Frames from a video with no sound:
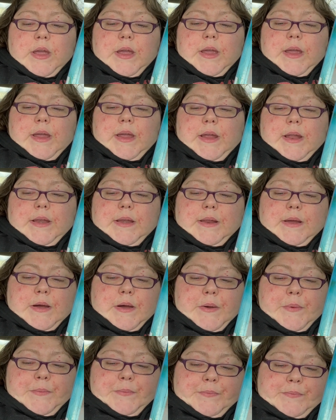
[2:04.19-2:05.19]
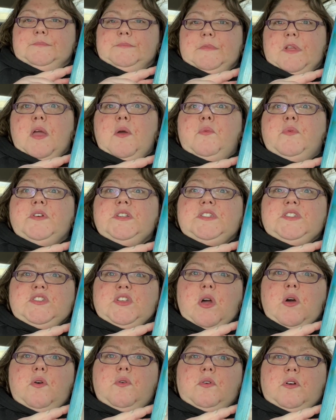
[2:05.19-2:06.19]
And um, it was
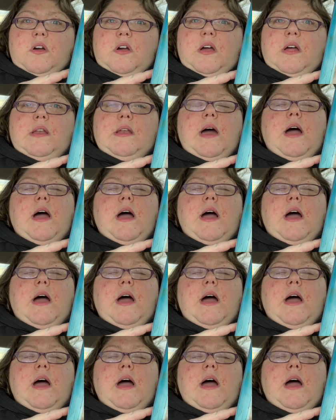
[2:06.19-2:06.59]
so good.